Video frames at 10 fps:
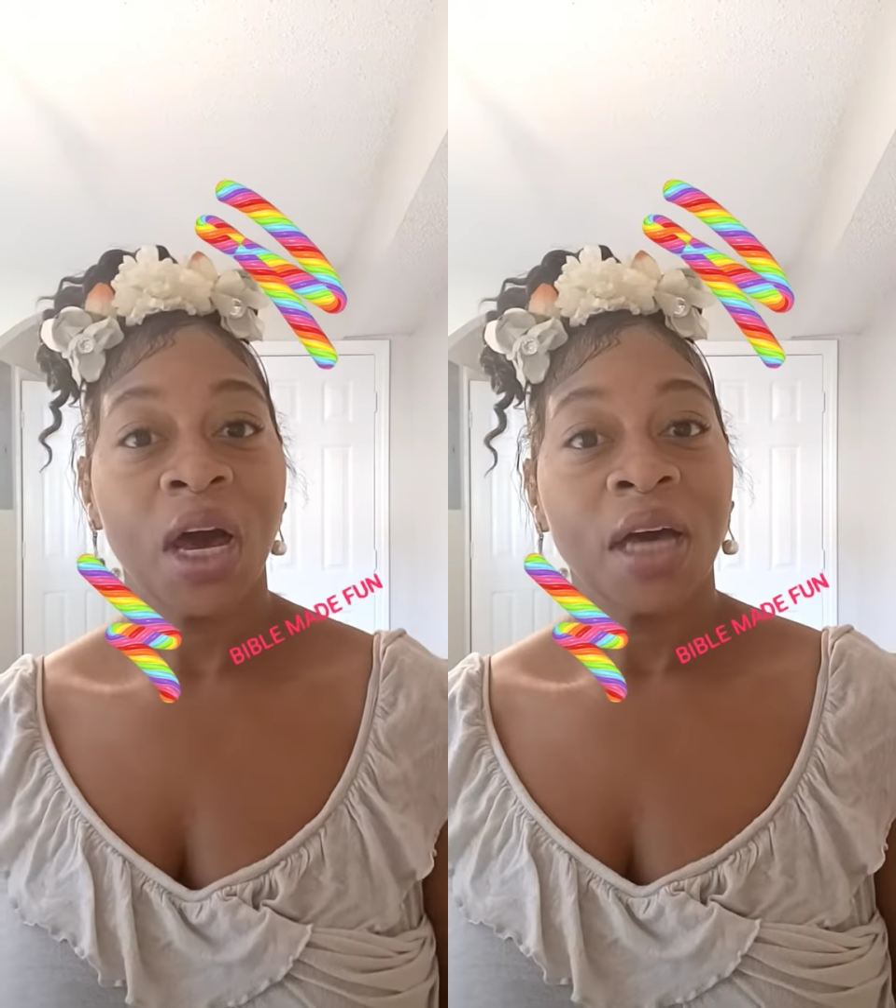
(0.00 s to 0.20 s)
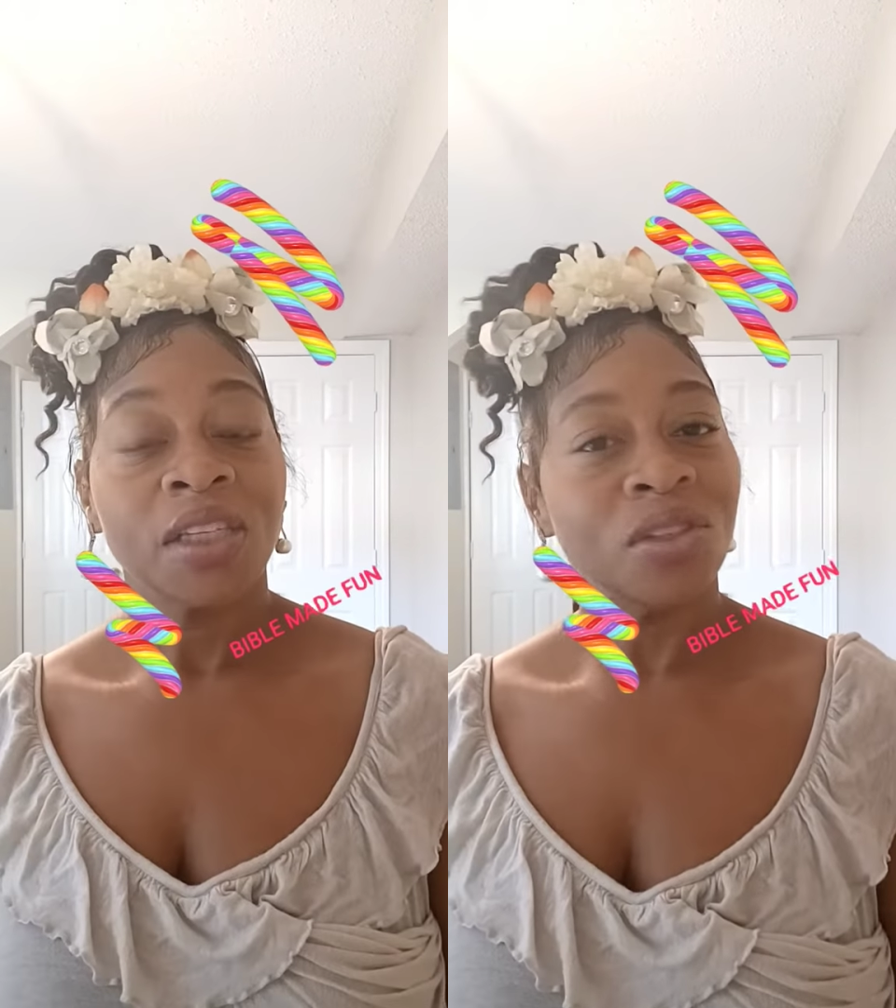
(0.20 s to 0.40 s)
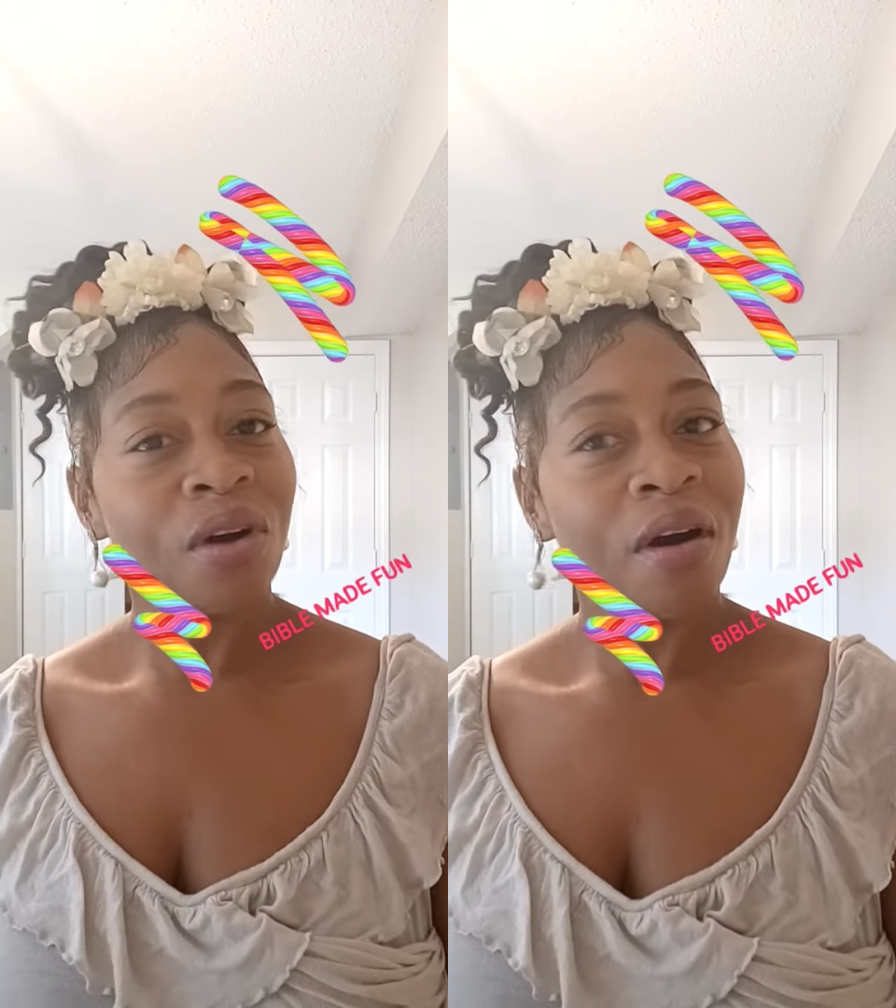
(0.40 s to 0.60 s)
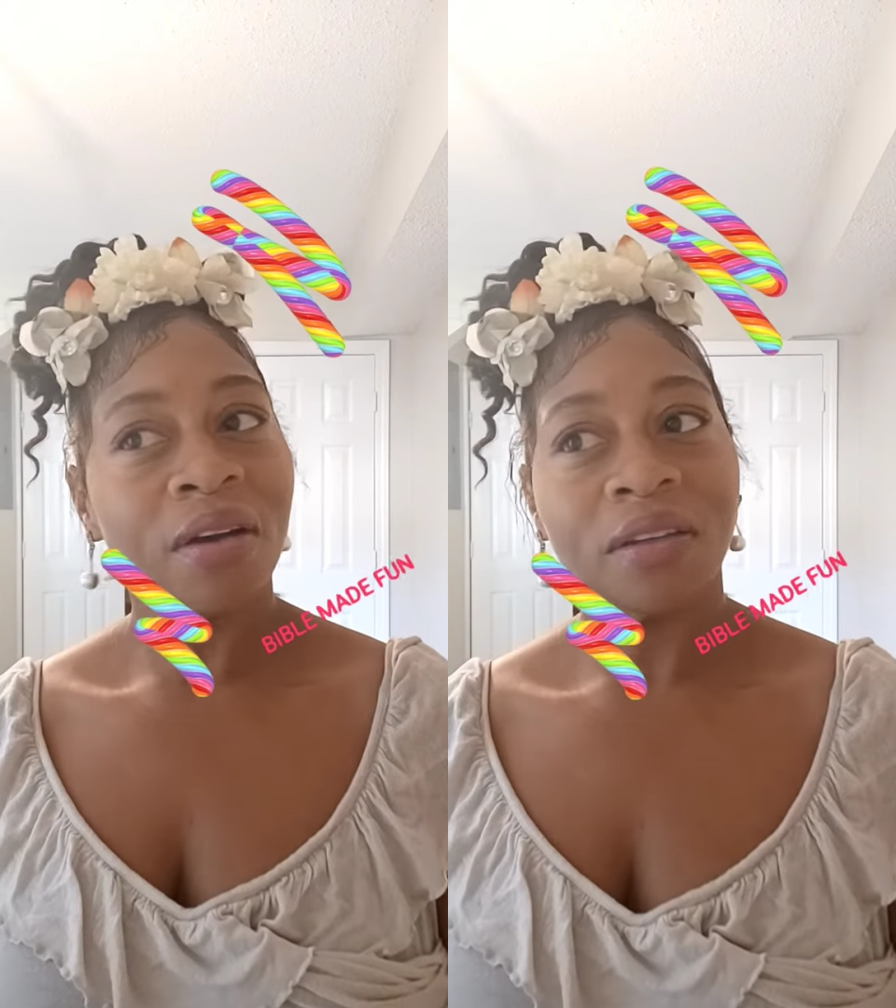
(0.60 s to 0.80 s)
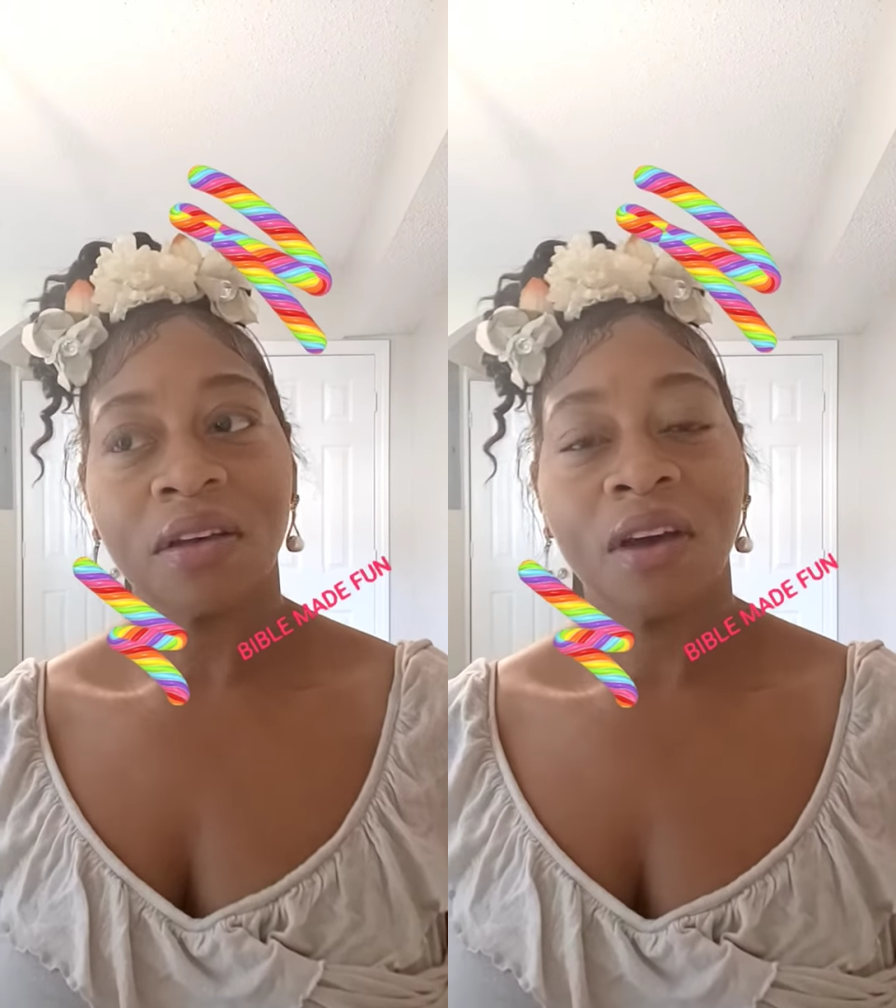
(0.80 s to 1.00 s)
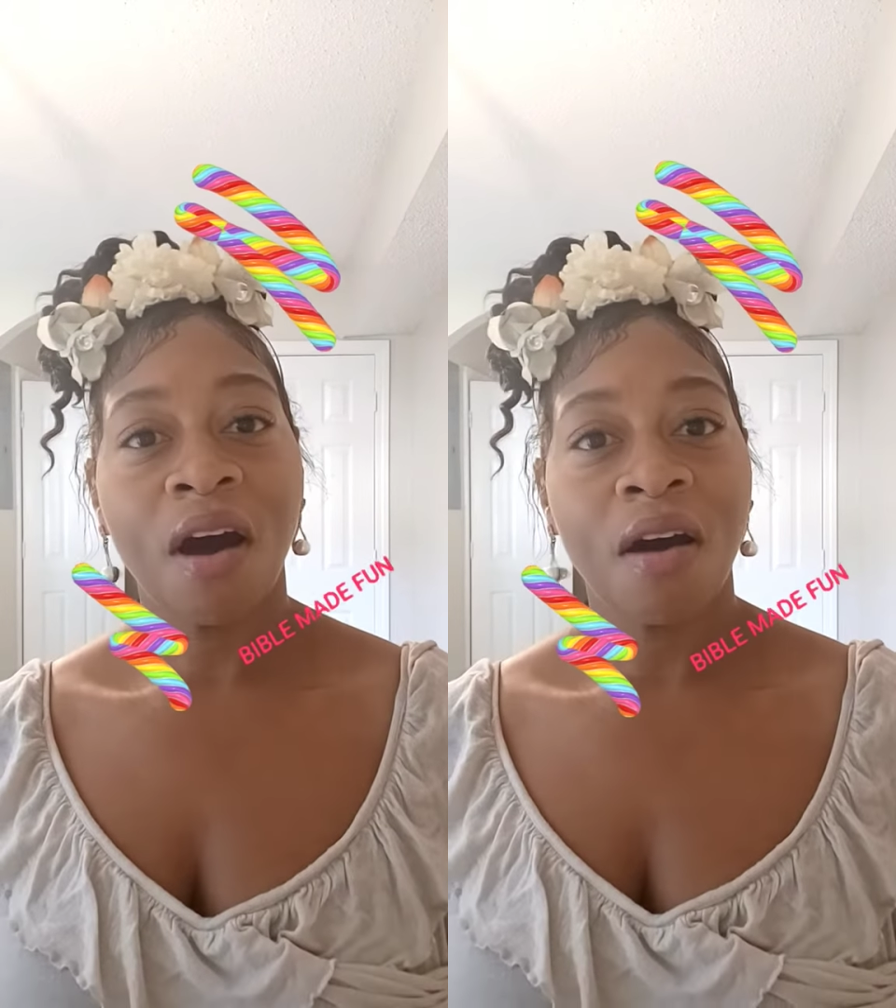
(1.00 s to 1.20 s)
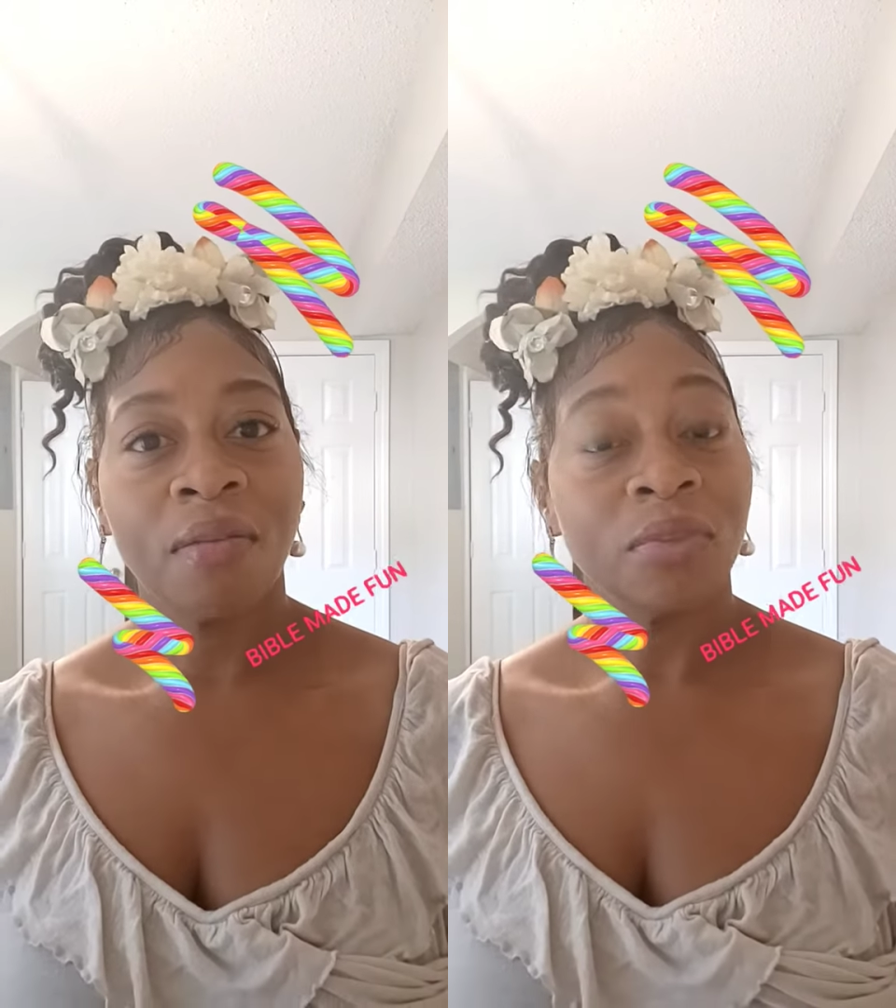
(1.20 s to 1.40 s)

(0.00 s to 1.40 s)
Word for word: start um,